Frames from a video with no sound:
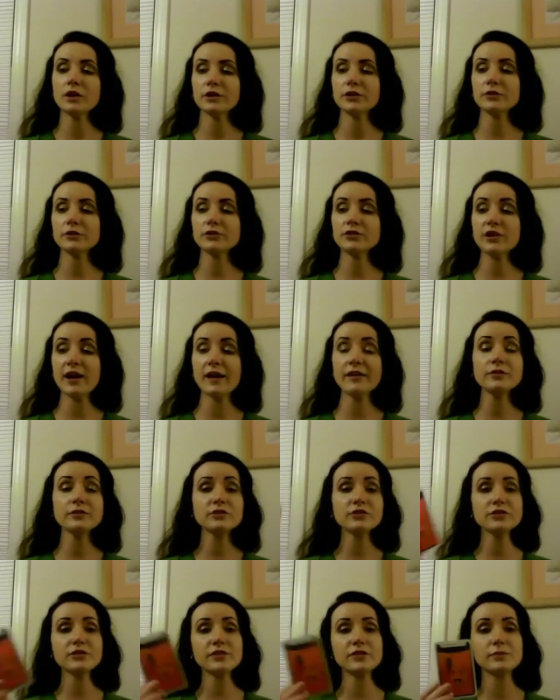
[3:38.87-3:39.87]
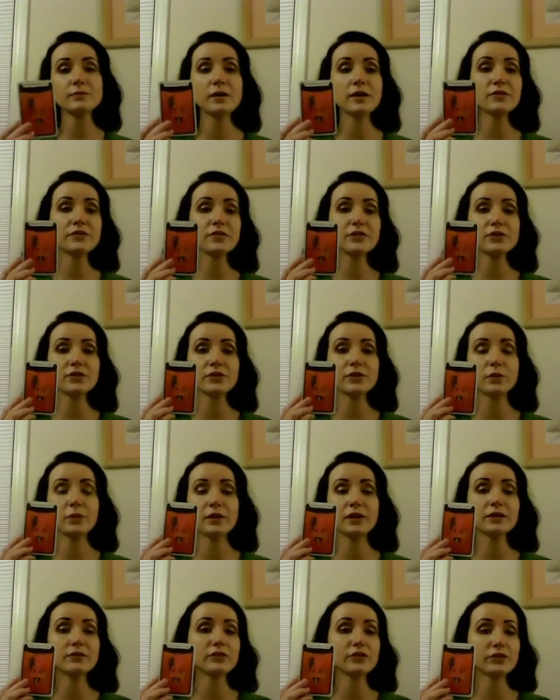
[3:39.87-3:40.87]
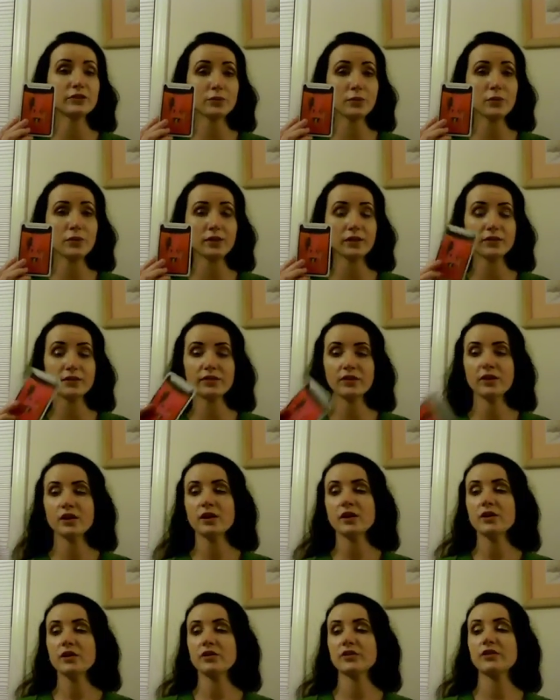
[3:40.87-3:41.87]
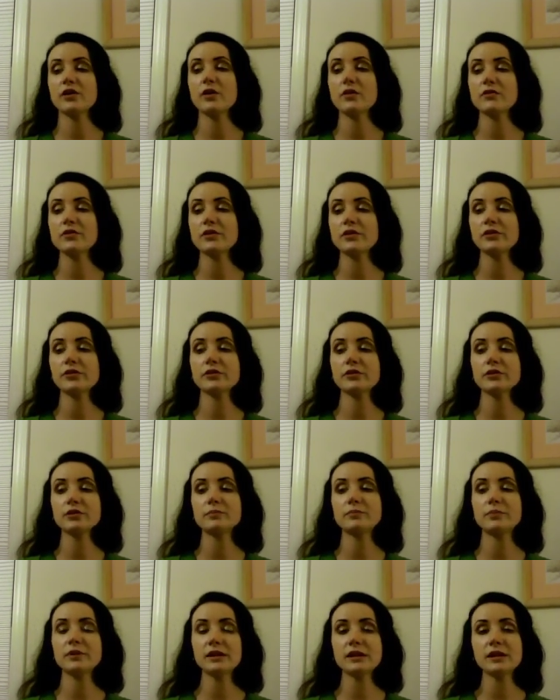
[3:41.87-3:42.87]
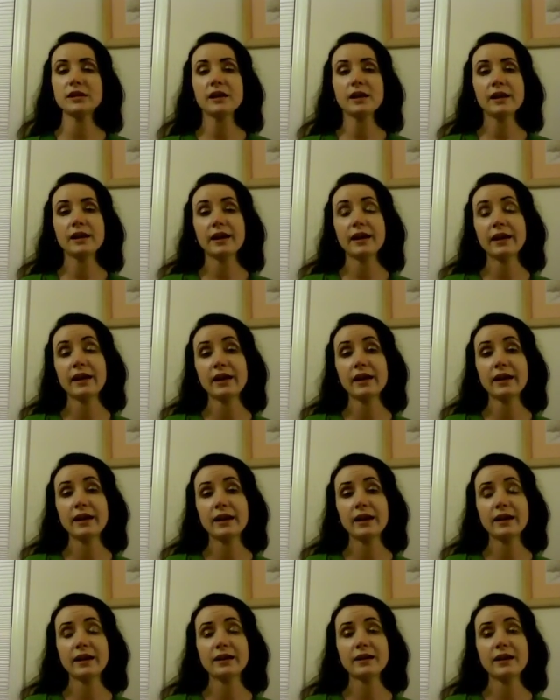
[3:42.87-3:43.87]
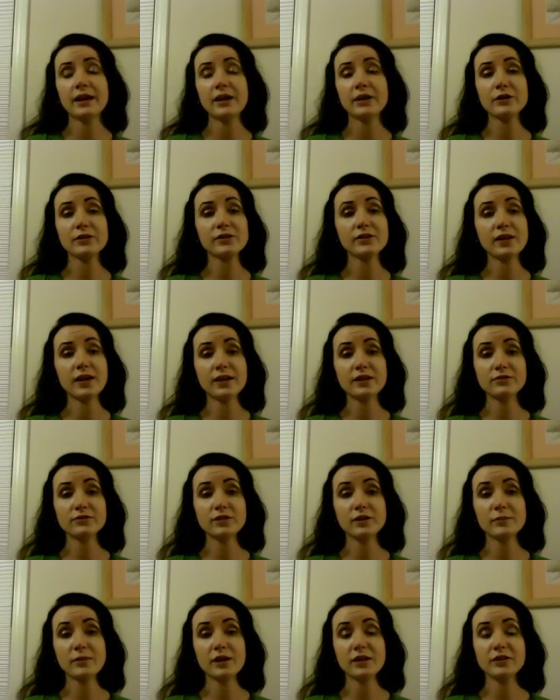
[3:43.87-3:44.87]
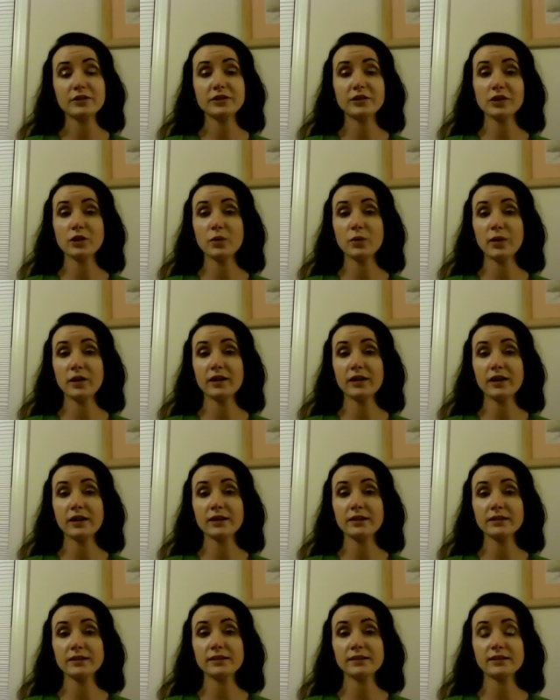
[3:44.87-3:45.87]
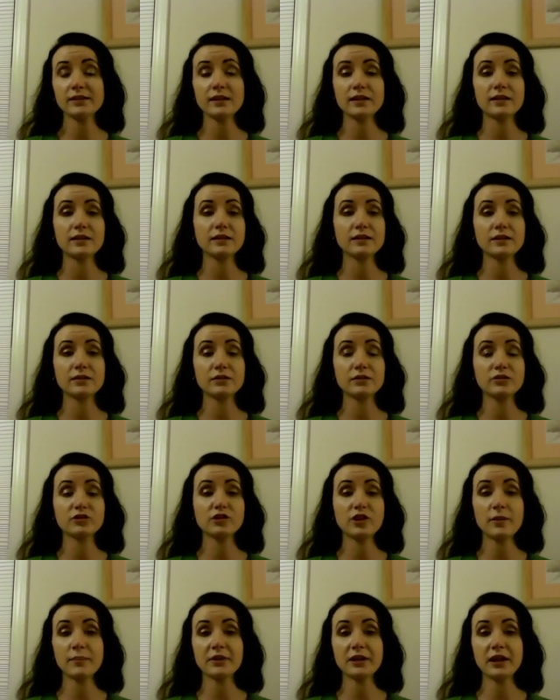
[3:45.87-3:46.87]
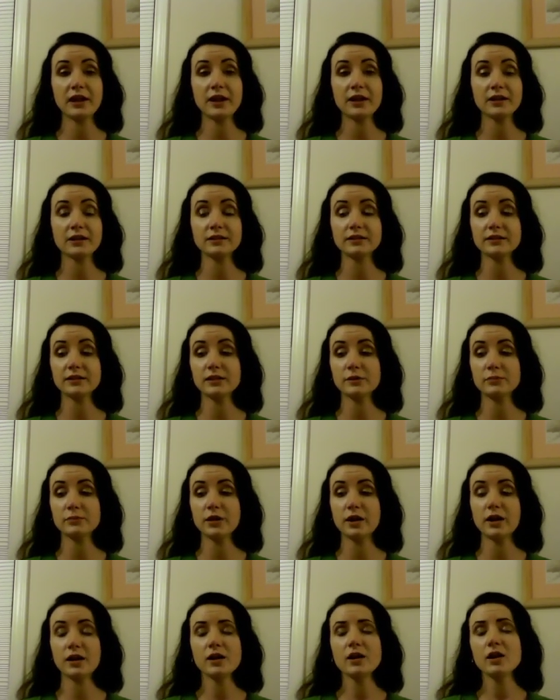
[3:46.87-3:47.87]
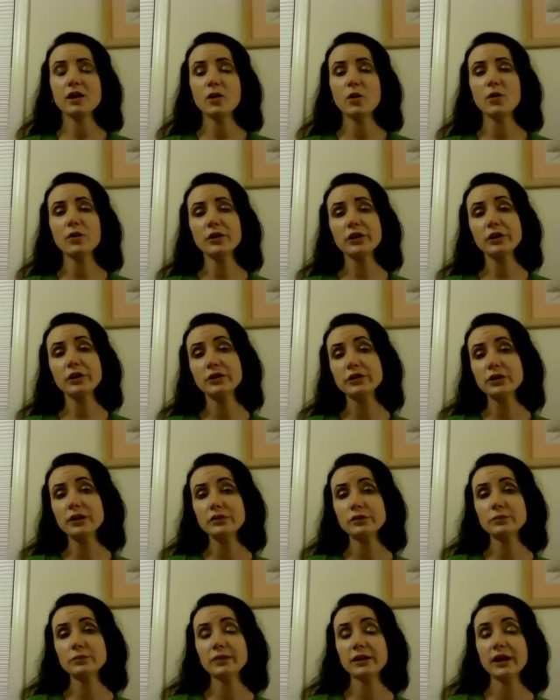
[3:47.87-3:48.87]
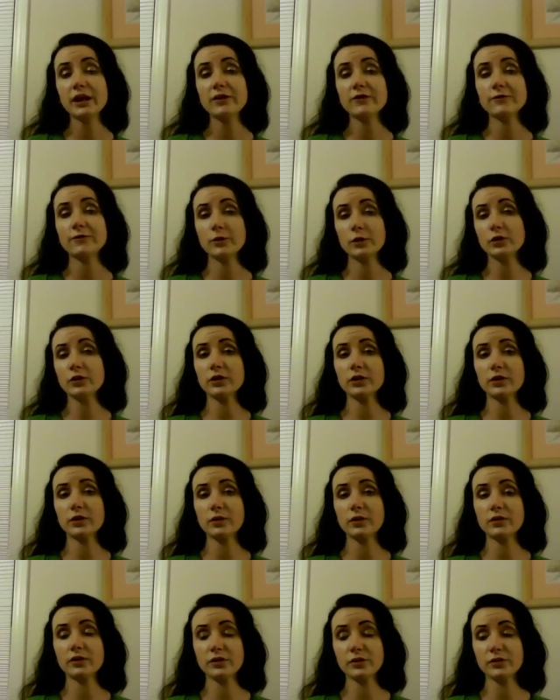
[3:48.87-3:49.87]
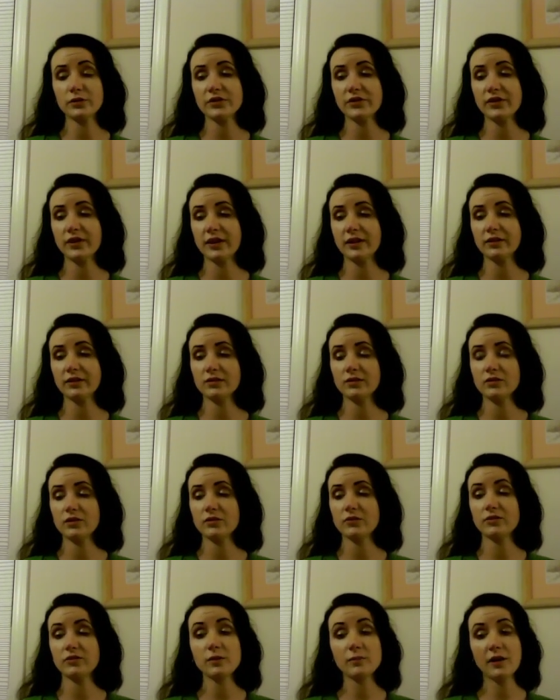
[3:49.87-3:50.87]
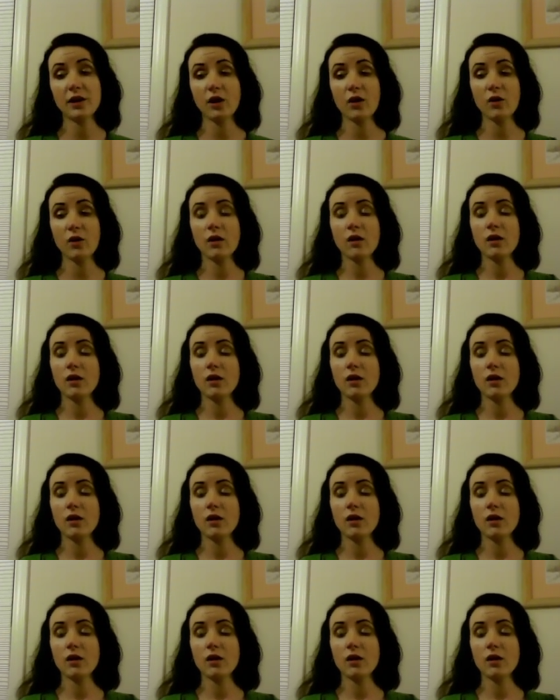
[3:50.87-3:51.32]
Your challenge this month is the Queen of Swords. So this could be an air sign female, an Aquarius, a Gemini, a Libra, or it could even be a Virgo, an earth sign female.